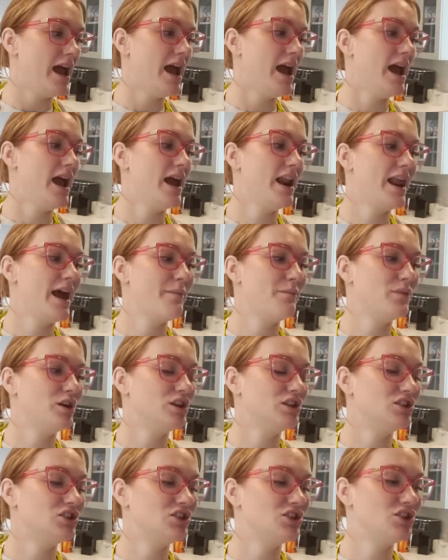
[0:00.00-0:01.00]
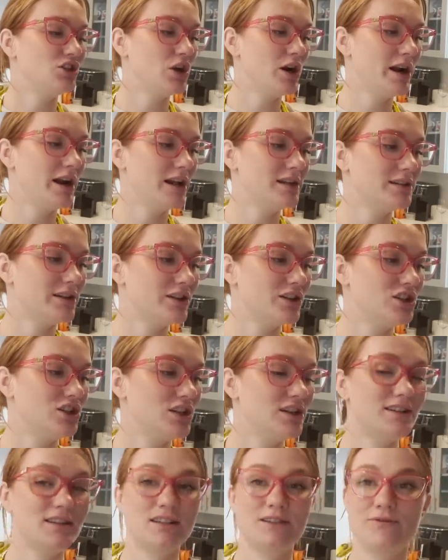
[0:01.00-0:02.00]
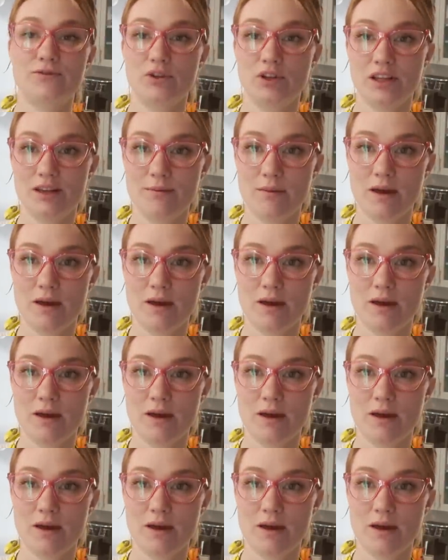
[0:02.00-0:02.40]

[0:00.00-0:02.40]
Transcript: And I'm gonna stir it until the cheese is fully